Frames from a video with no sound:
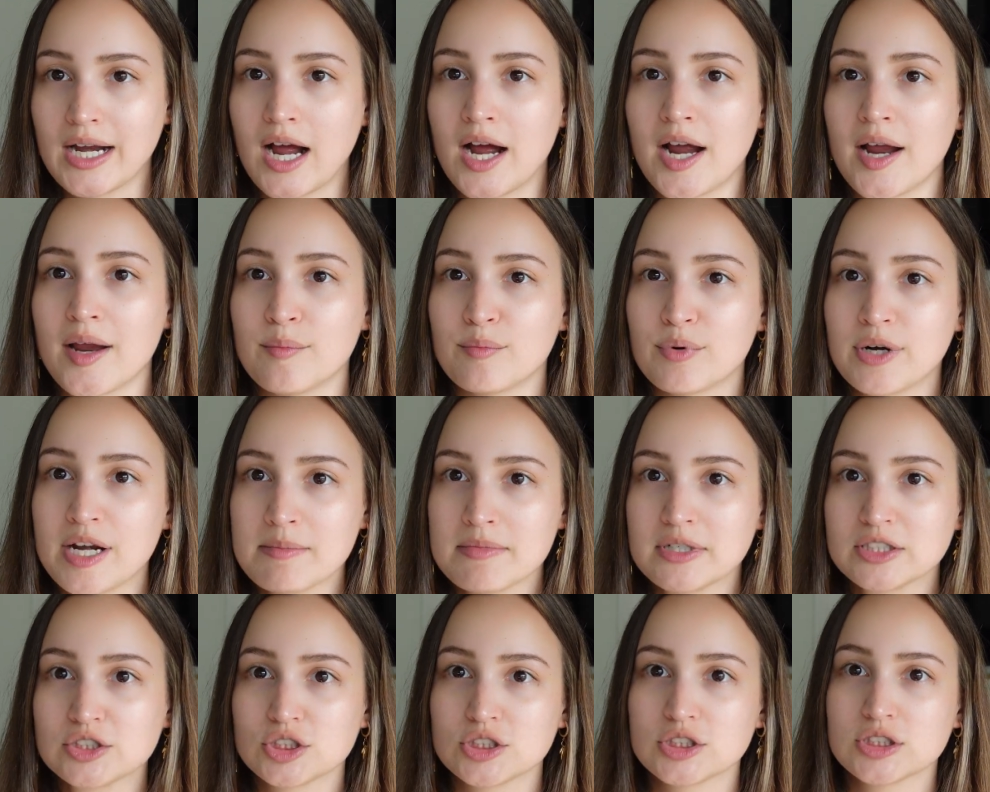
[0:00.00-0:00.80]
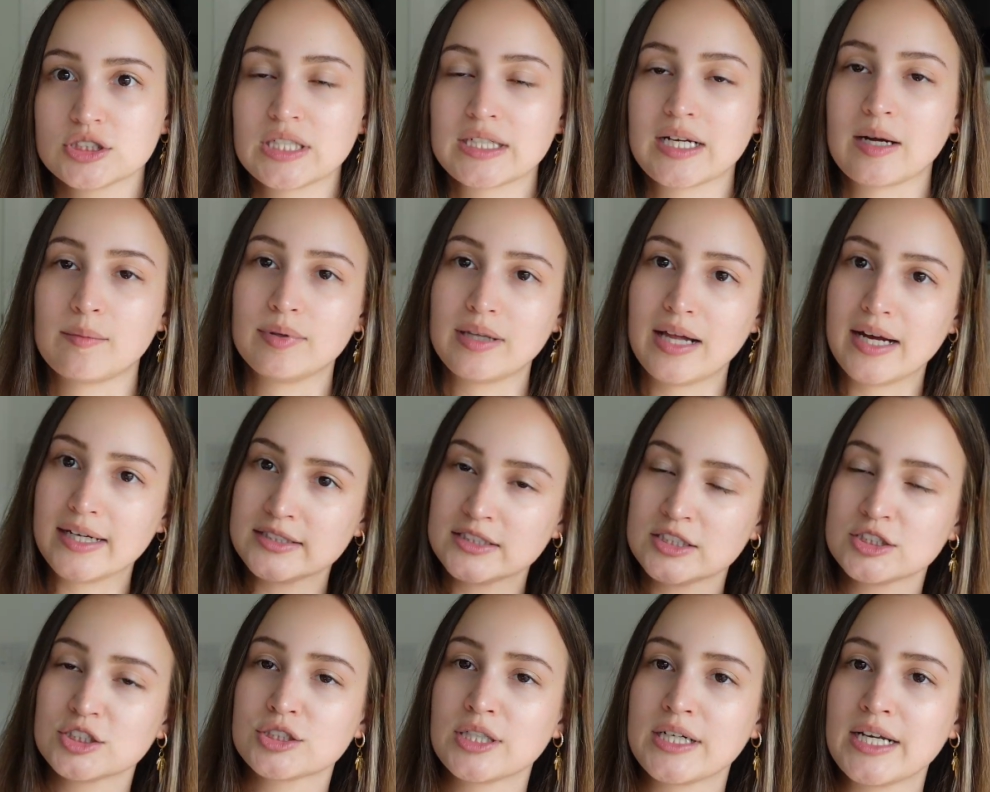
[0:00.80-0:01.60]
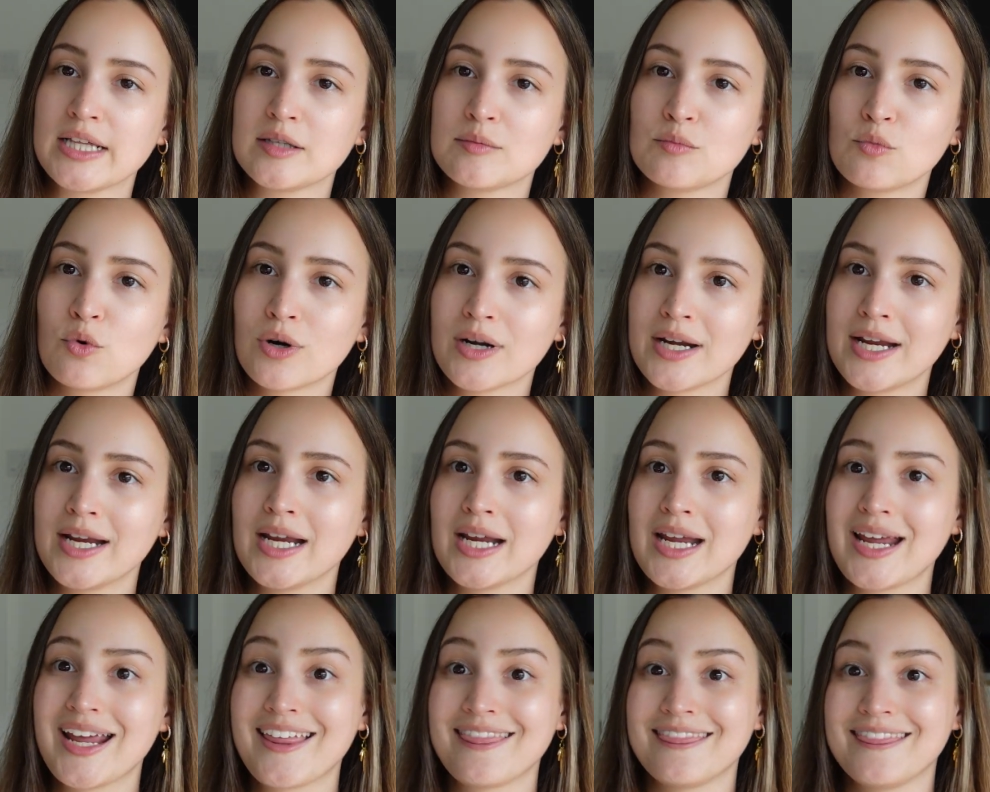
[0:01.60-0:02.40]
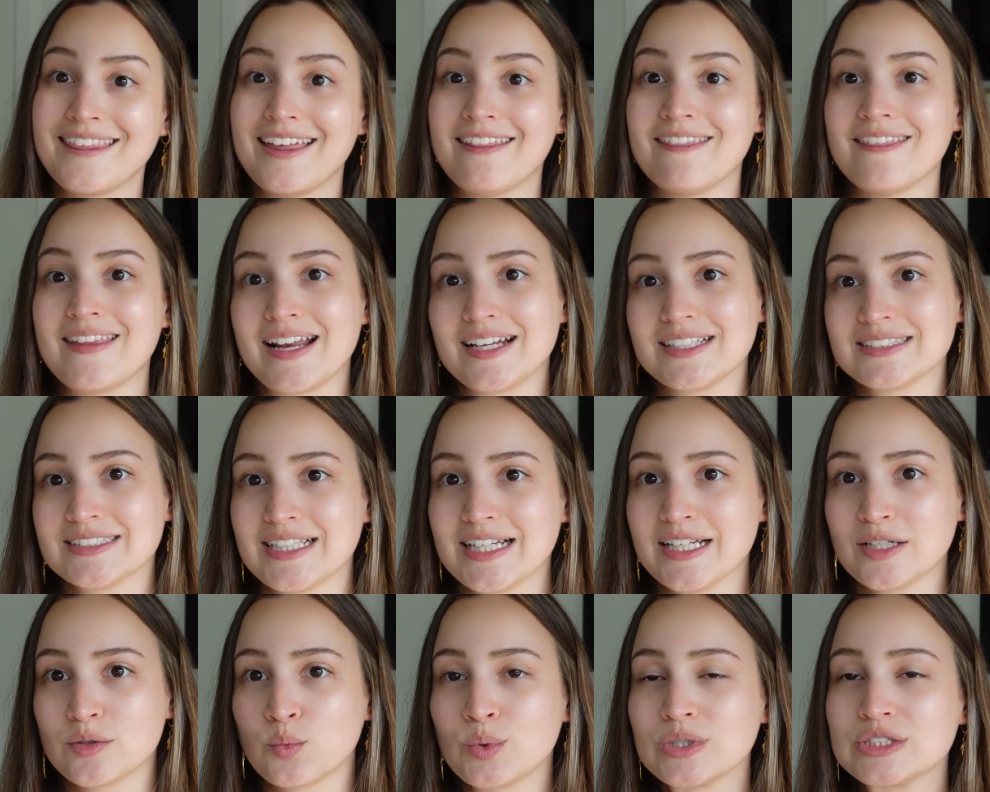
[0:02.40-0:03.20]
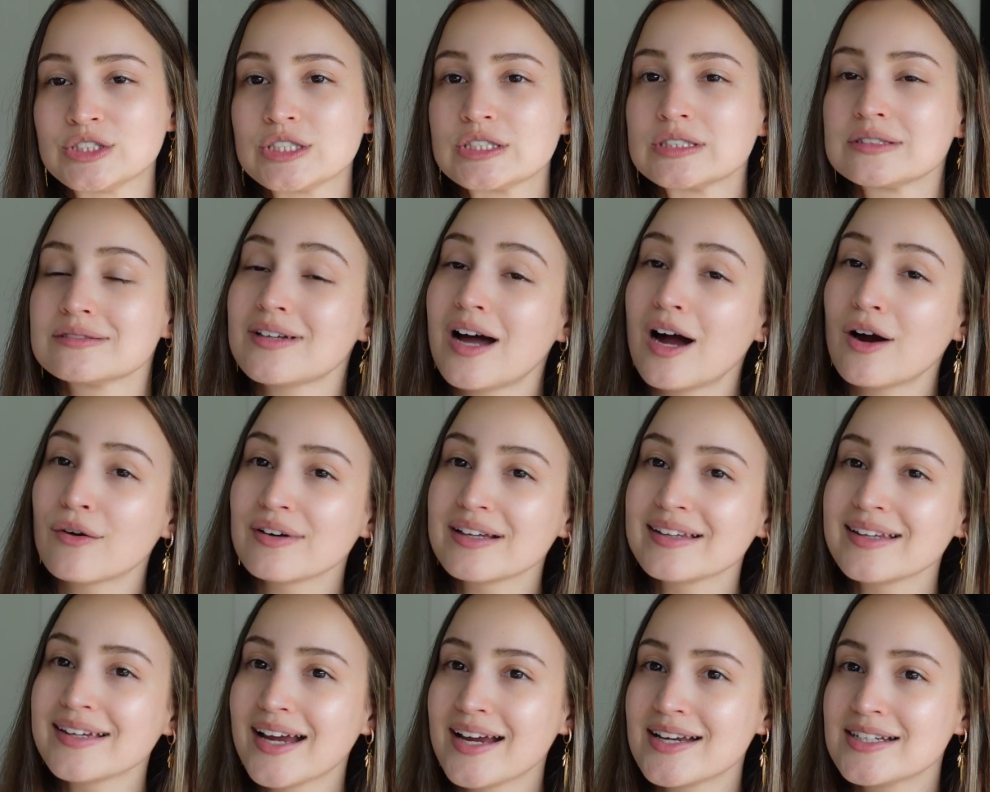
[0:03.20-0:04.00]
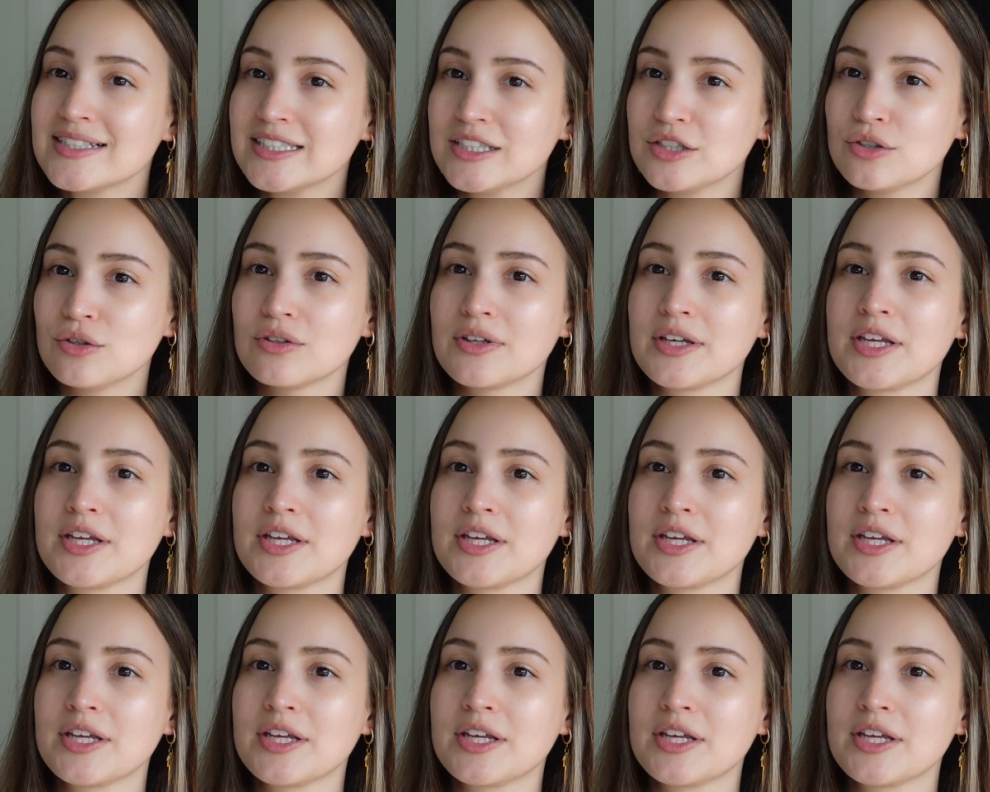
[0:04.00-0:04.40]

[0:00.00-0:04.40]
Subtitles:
I pretty much just like apply sunscreen in the morning and then that is it, which is not really ideal.